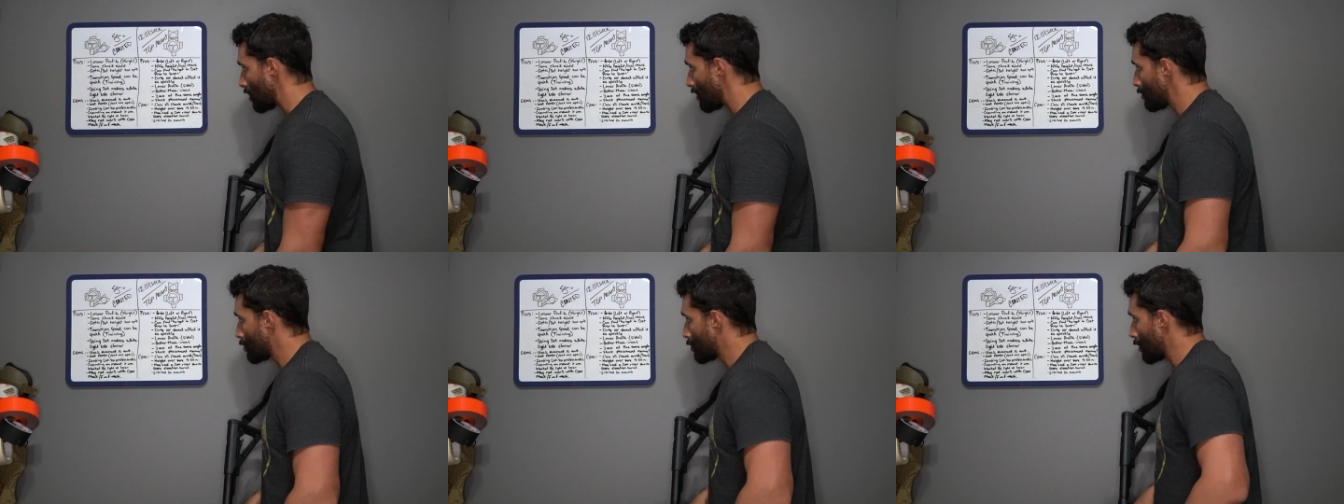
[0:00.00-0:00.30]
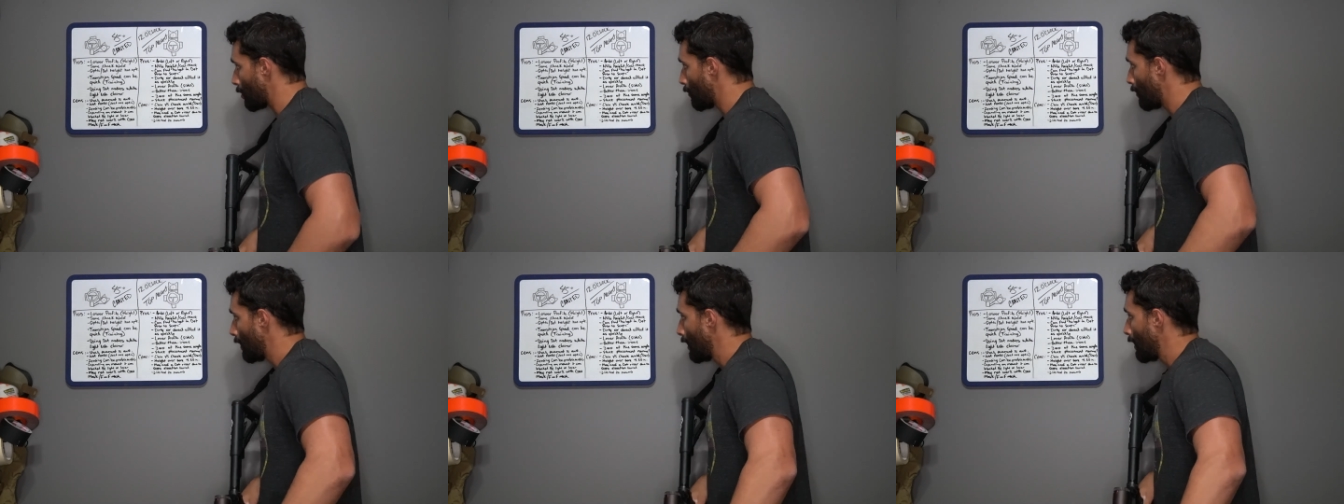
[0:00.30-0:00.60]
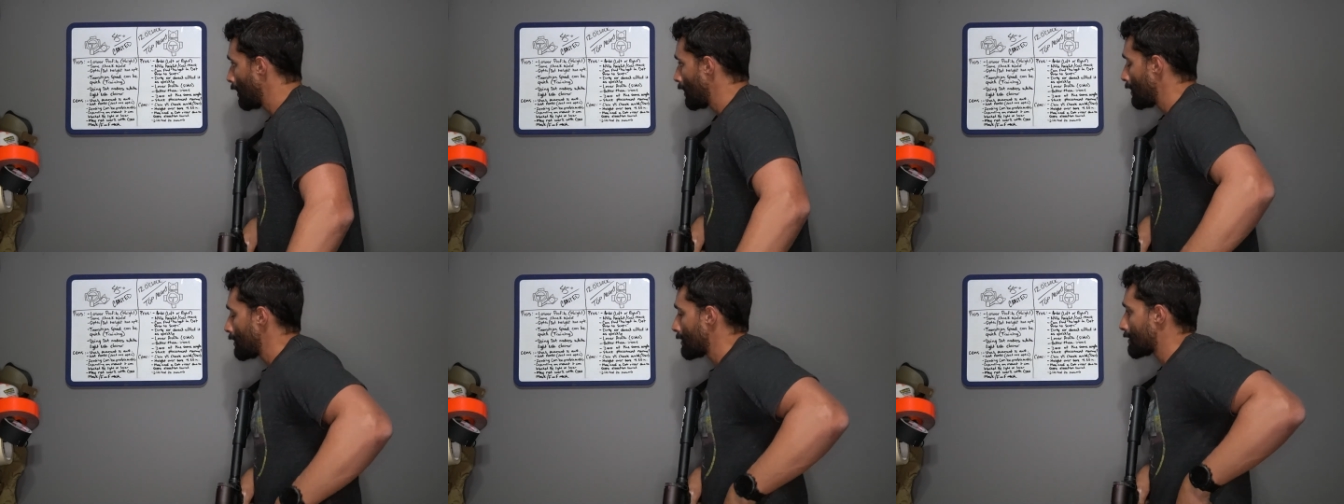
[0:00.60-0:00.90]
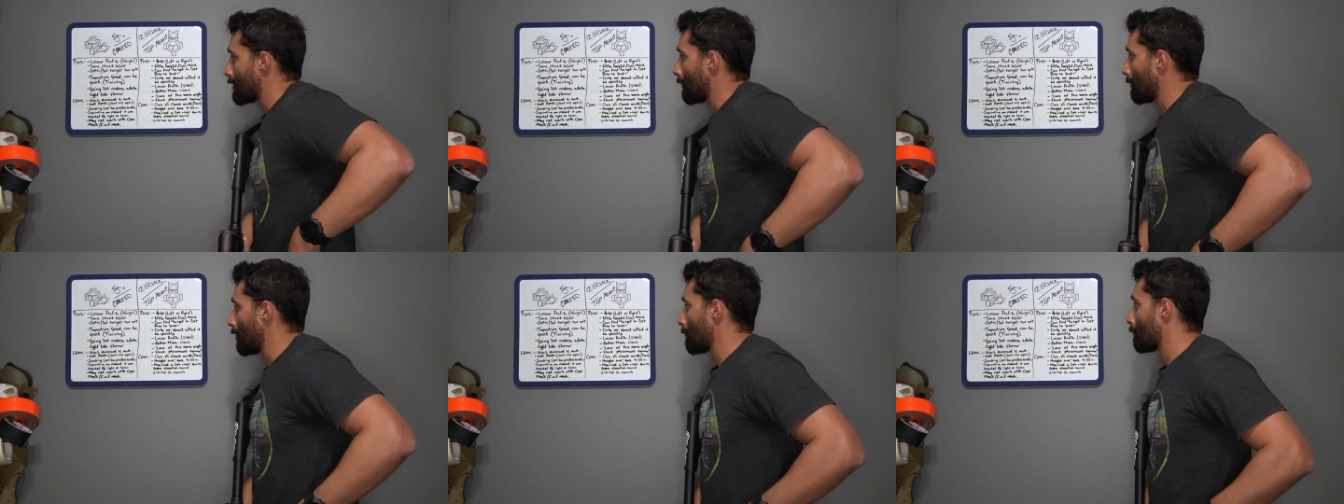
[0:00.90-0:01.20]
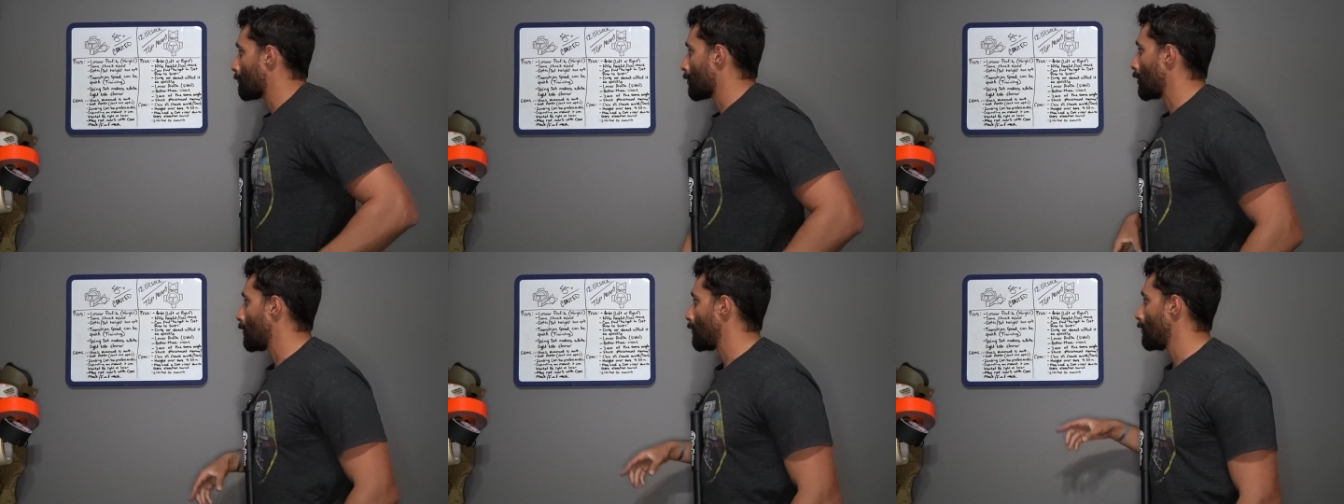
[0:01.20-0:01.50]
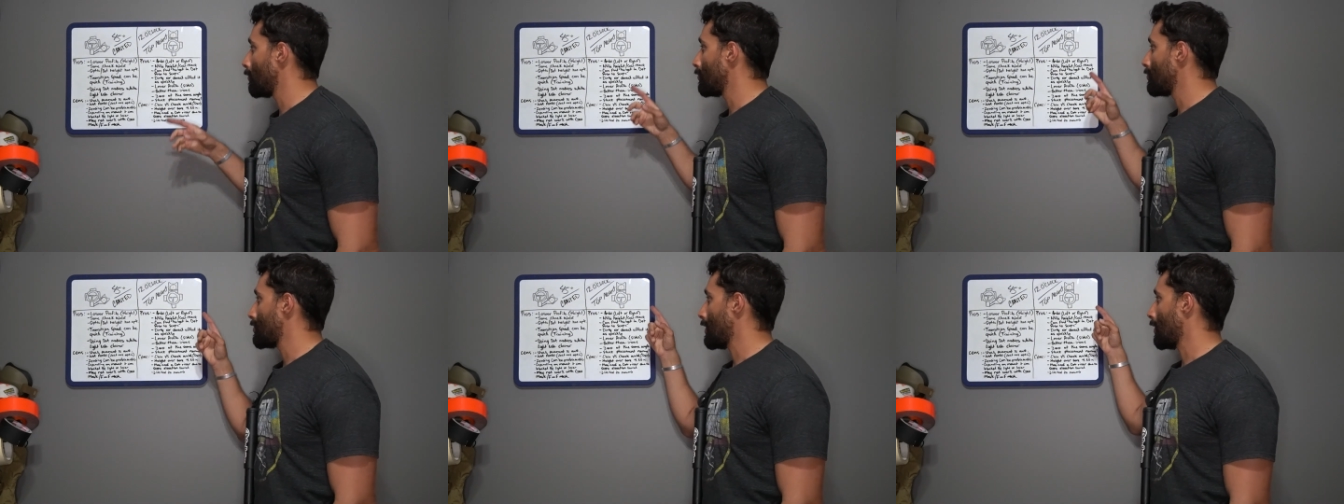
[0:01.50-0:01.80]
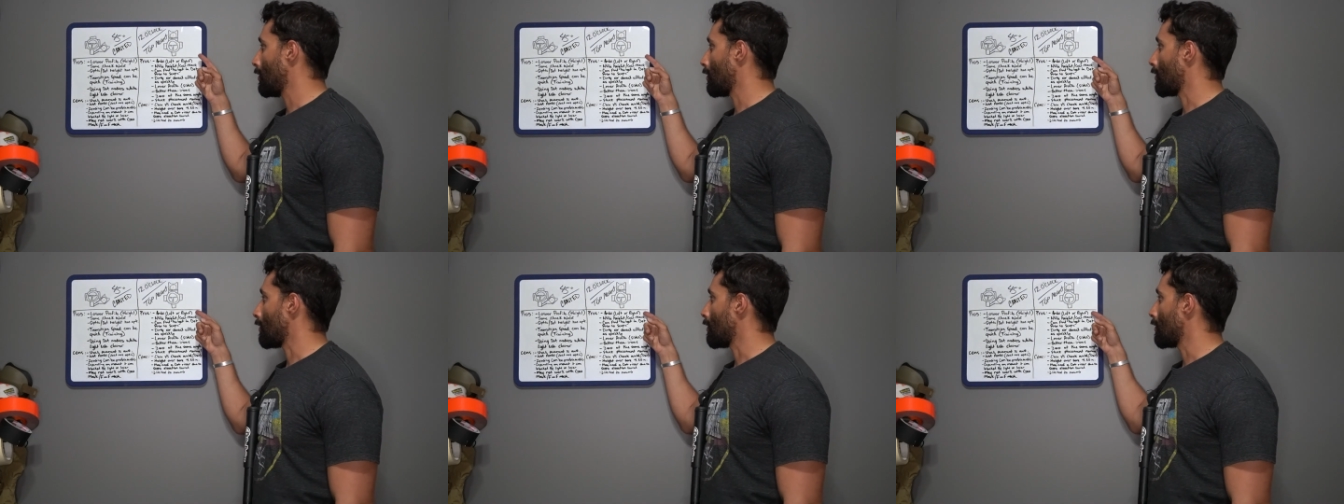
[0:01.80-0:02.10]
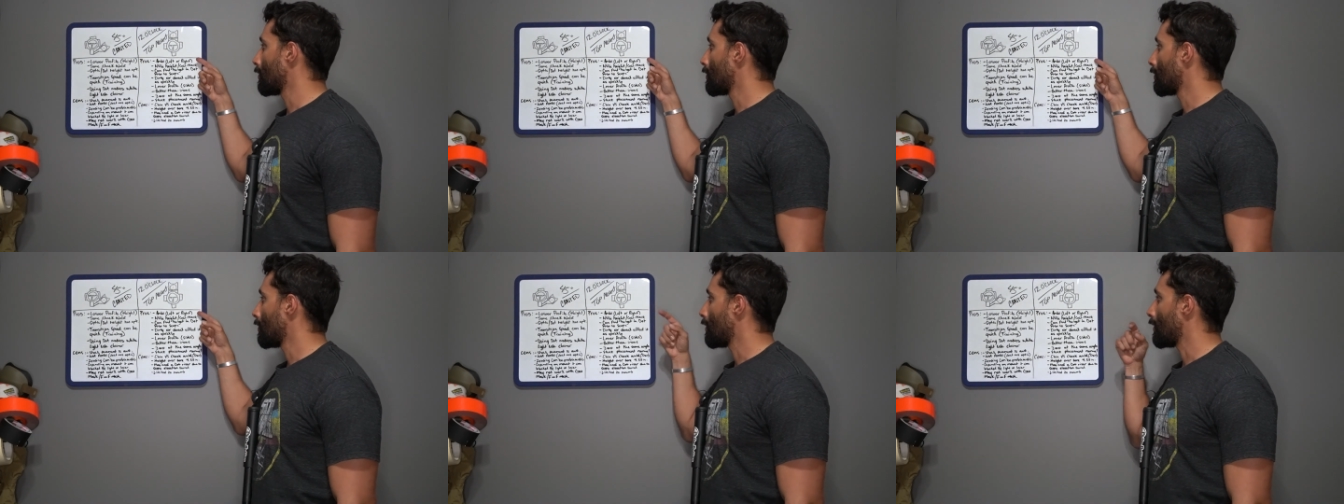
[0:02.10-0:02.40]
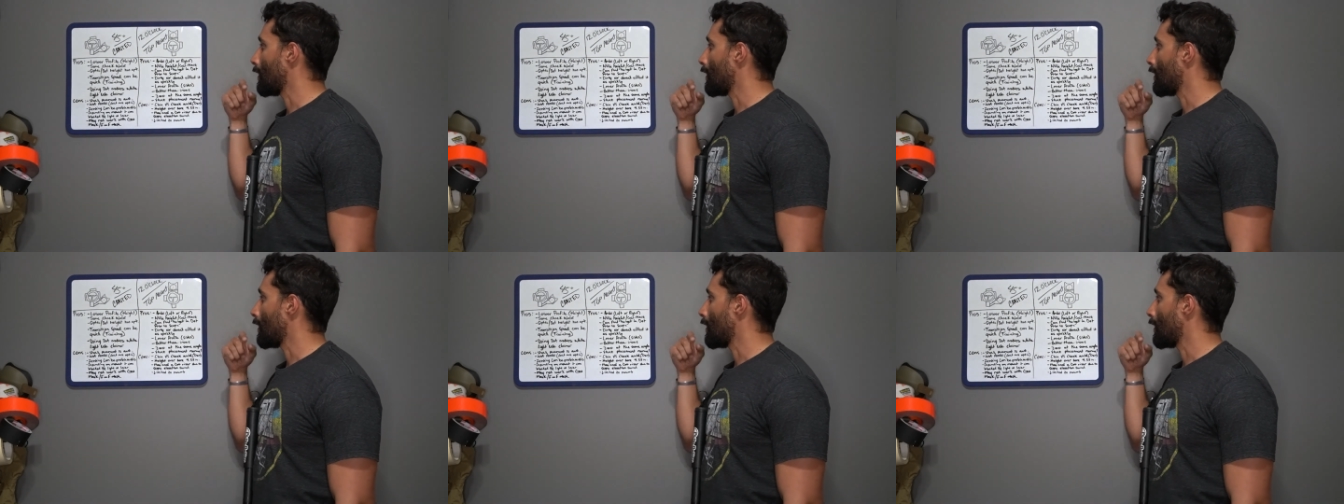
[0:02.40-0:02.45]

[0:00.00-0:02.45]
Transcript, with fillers: So some of the pros here